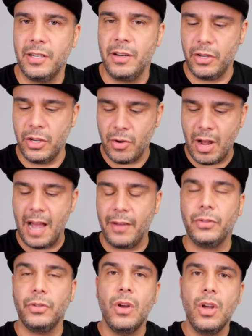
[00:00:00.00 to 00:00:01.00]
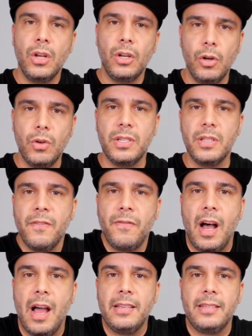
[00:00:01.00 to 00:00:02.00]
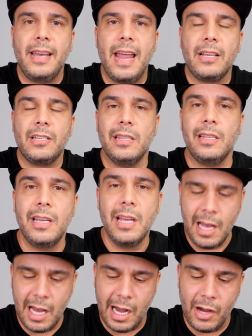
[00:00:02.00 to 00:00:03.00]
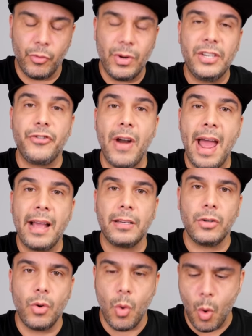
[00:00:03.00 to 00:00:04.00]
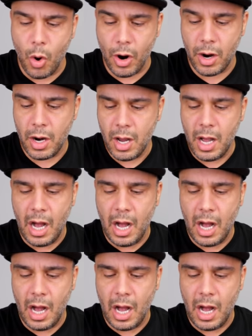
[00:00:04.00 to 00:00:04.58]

you know, you don't have to loosen the vise and actually retract or